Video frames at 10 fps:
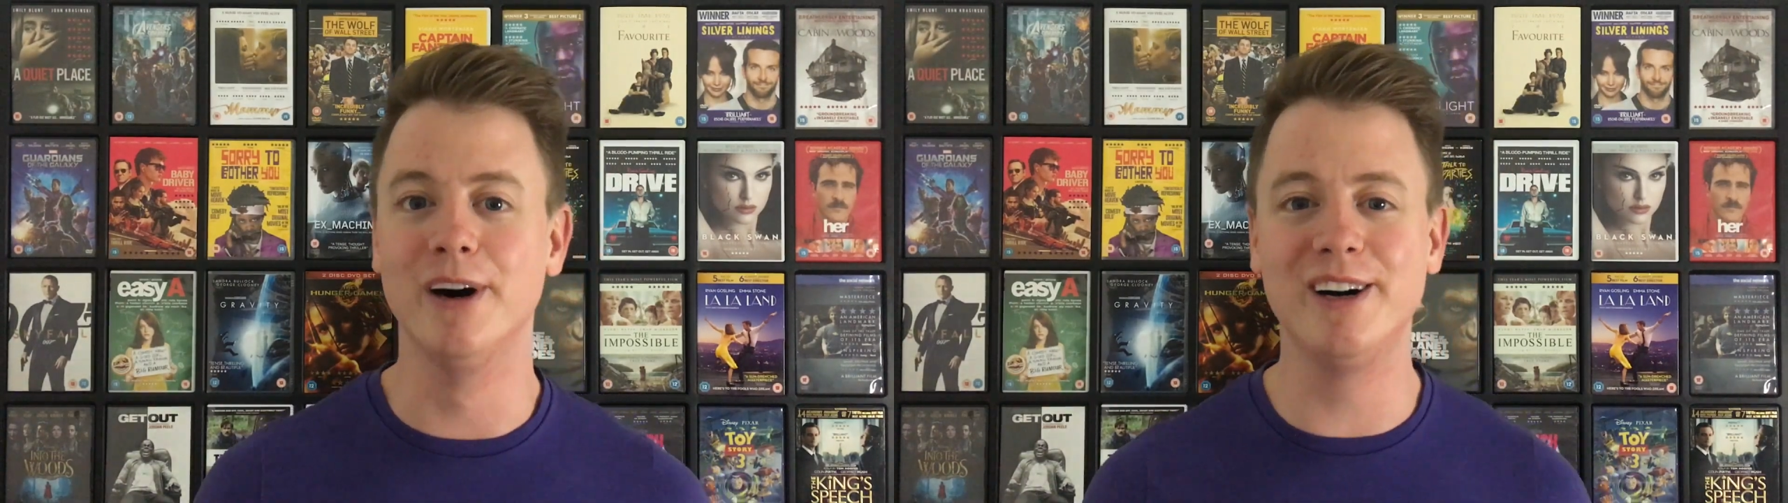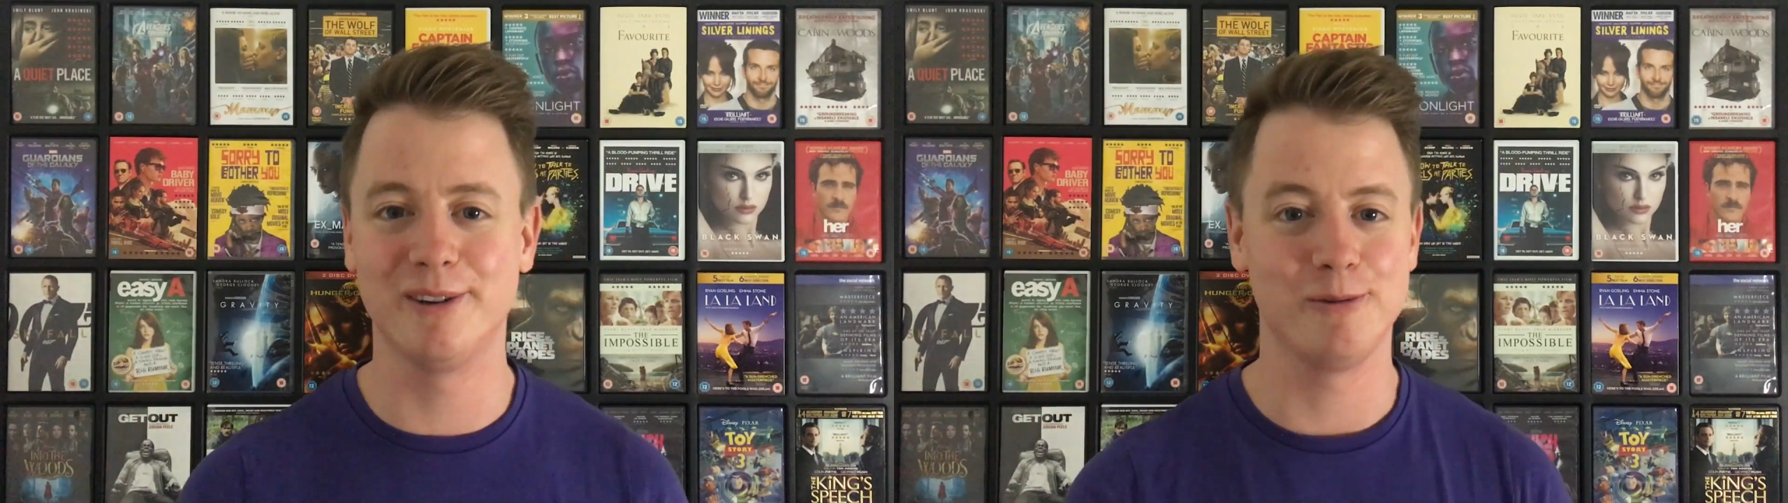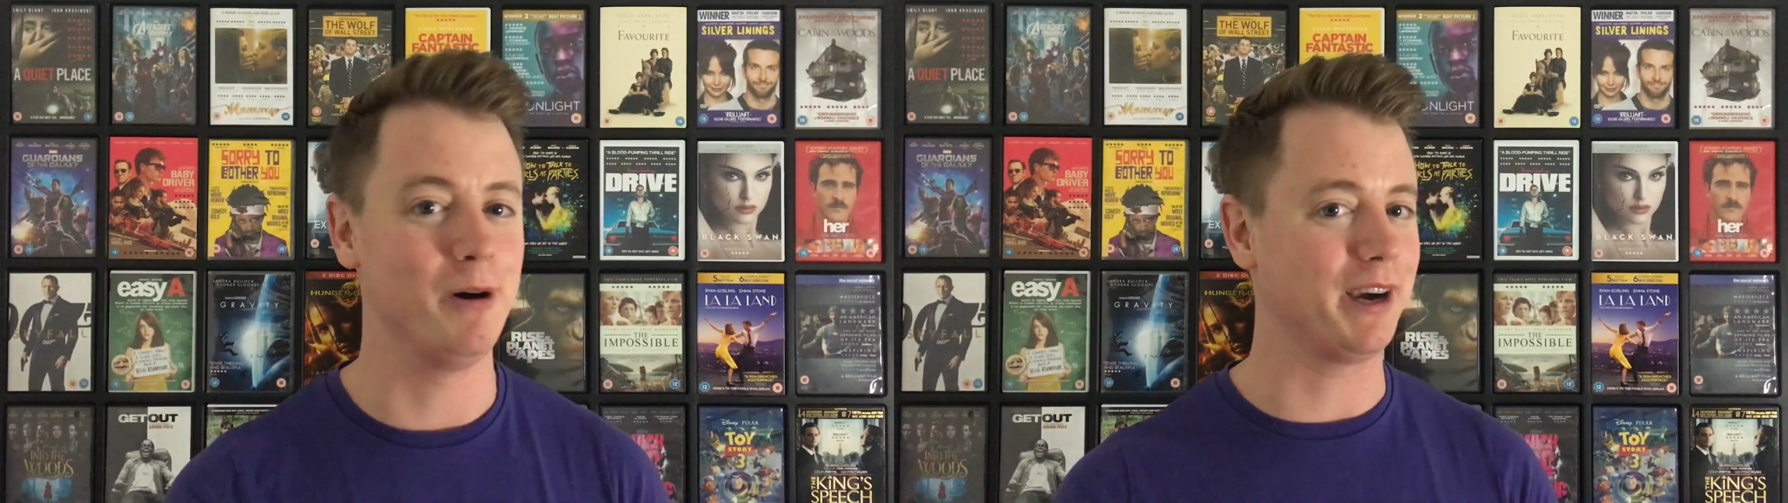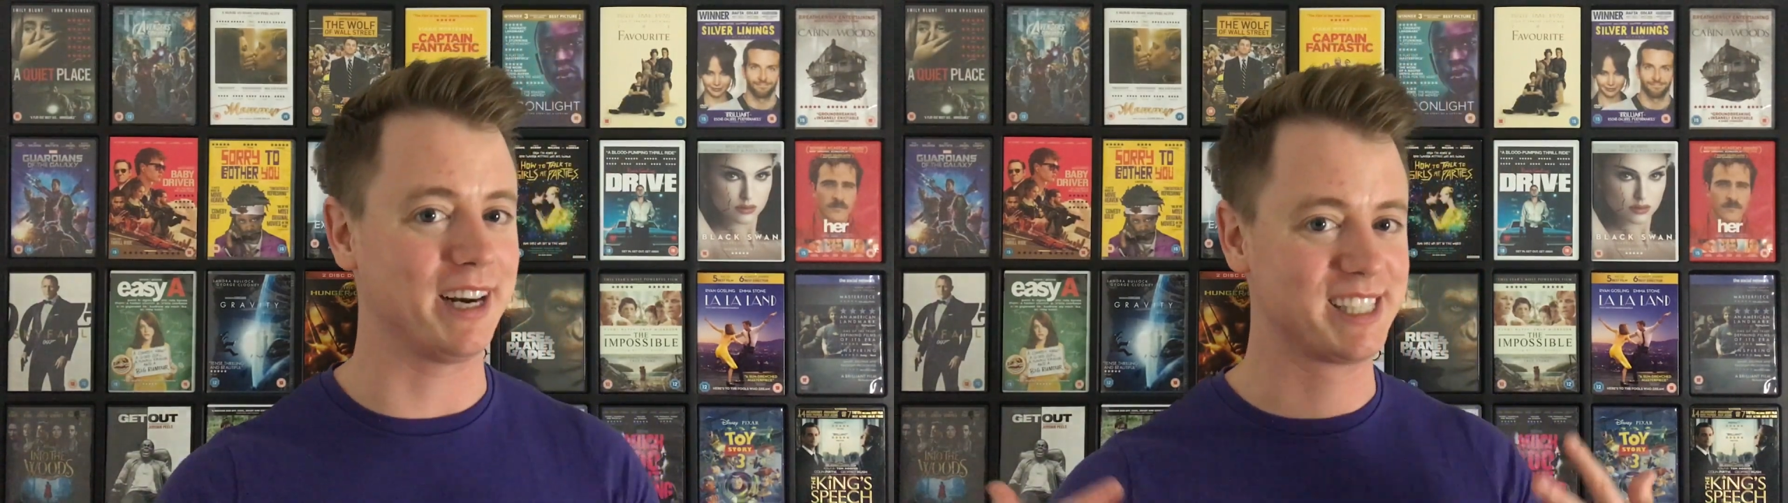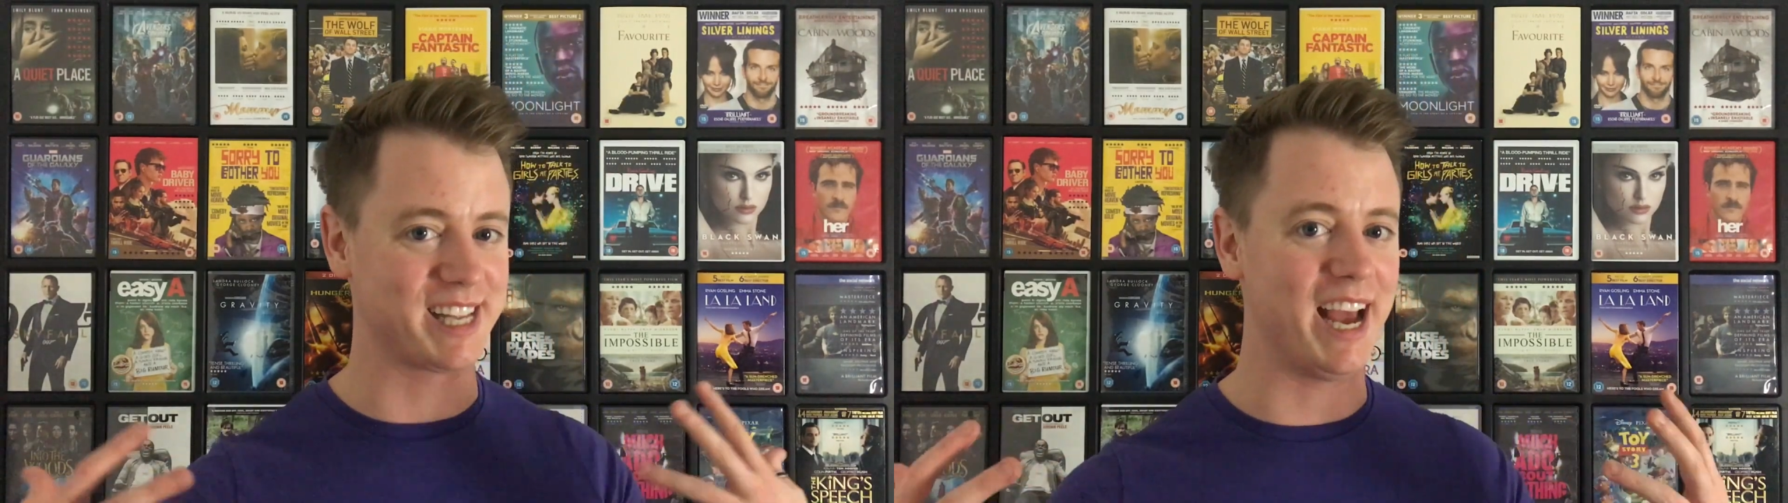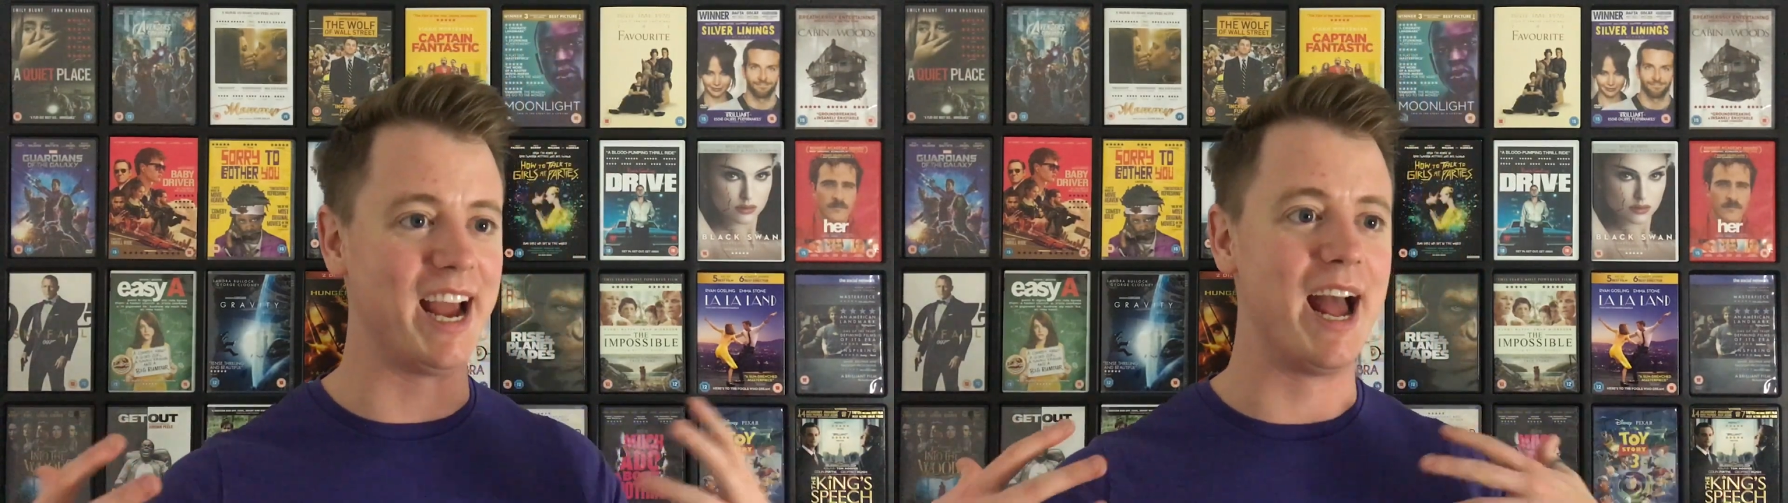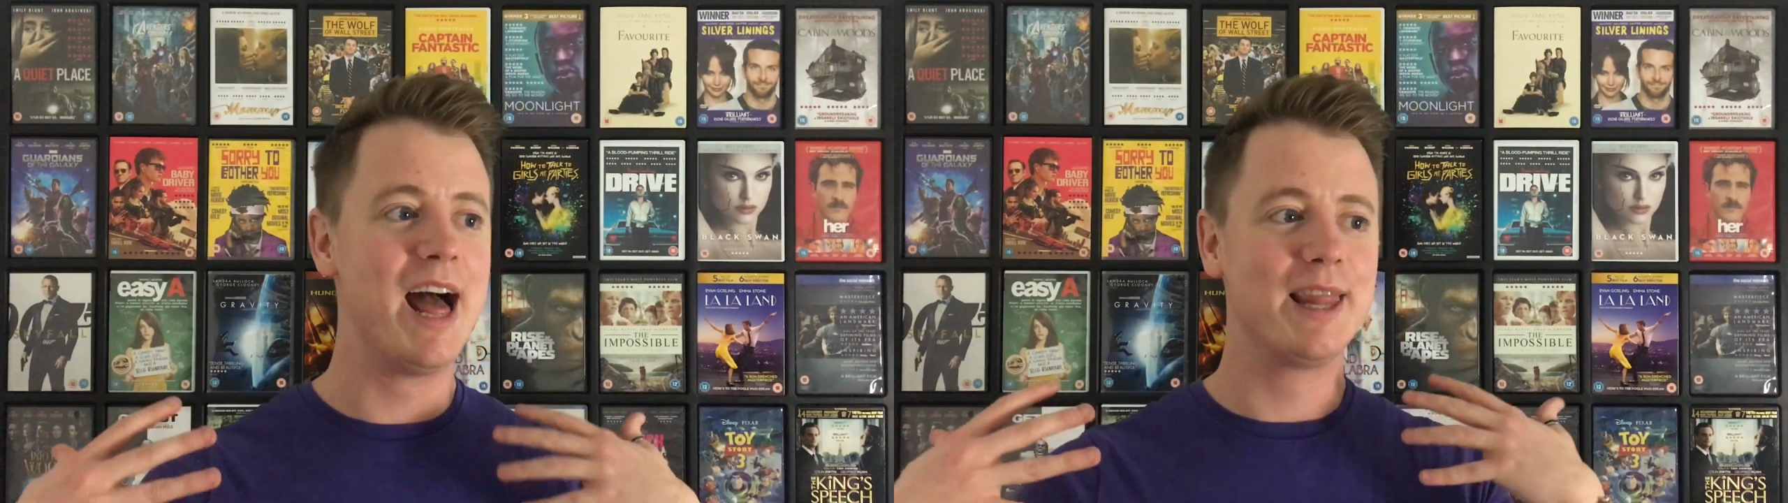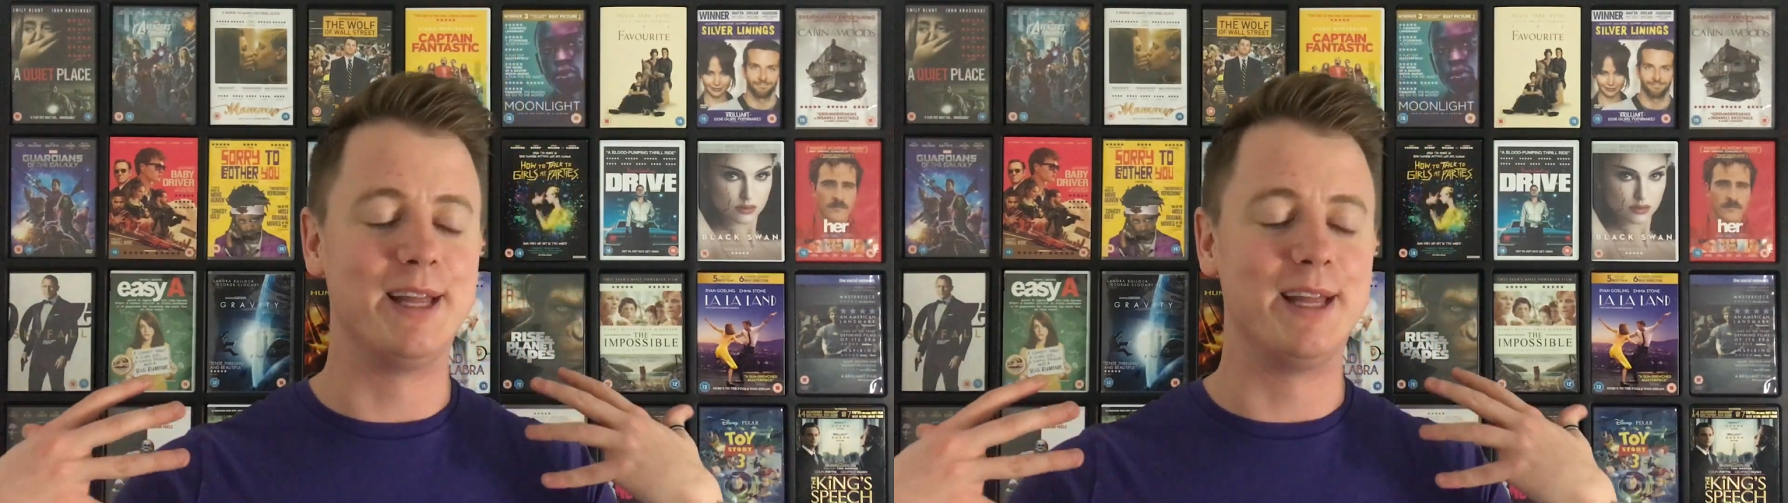What can I say?